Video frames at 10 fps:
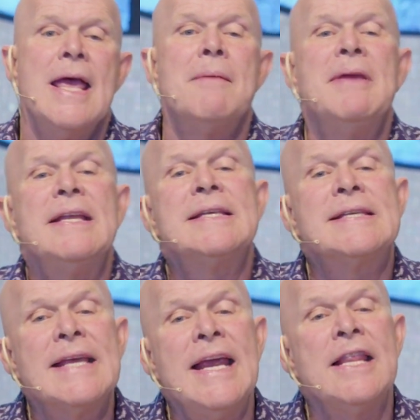It means
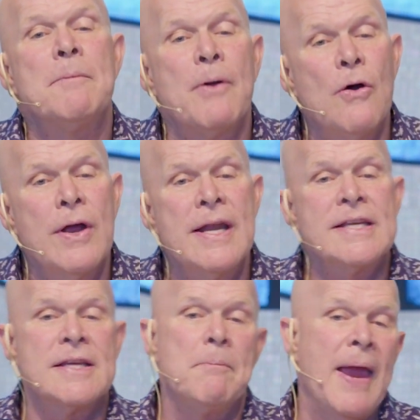seeing the
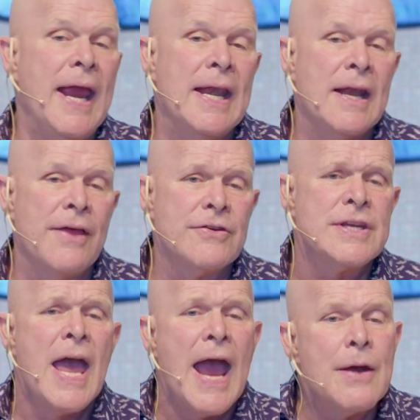brokenness and pain in others
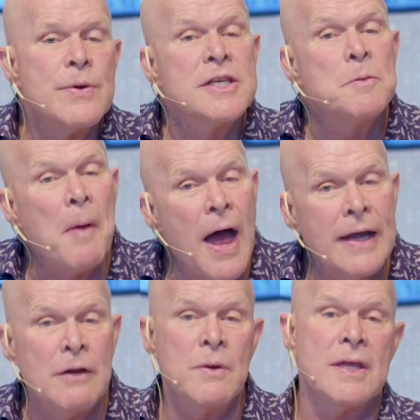and
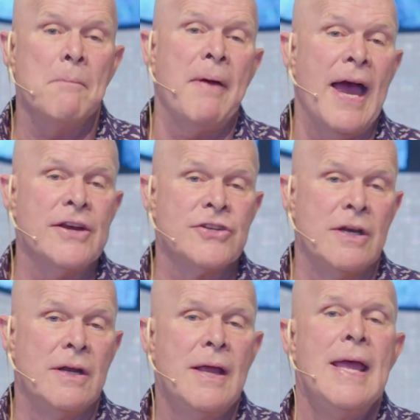responding with compassion.